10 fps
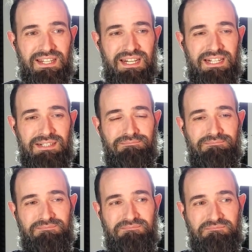
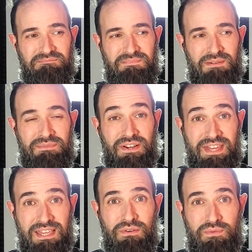I'm very
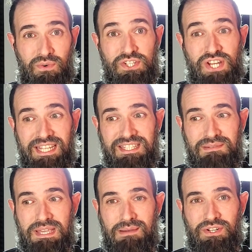thankful for a chance to
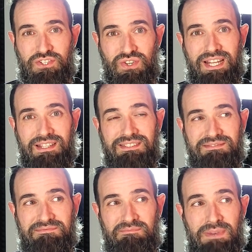be able to try to
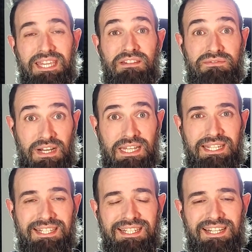make it fun.
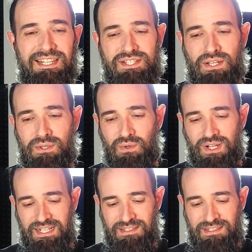So